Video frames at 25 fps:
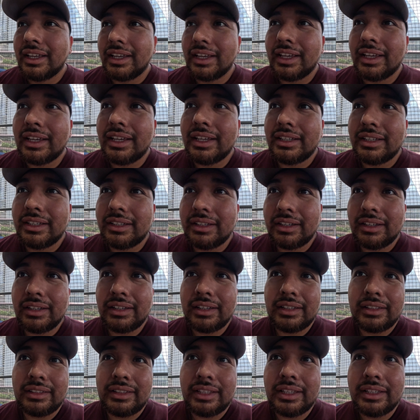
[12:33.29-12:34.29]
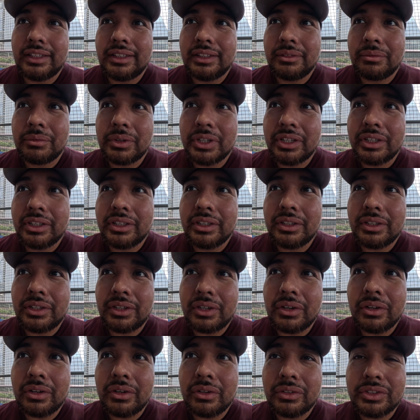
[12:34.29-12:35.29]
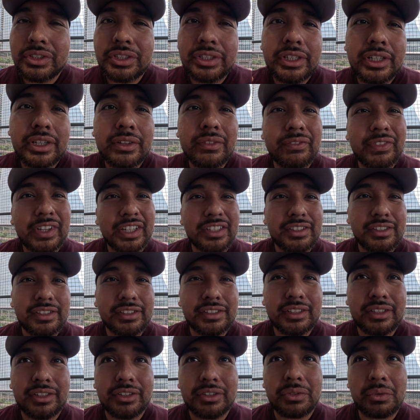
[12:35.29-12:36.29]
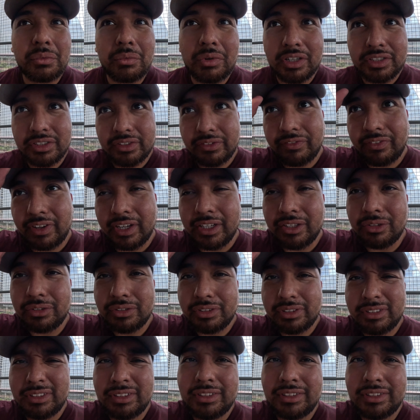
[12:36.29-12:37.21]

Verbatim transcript: and then we're gonna go to the convention center to watch the finals.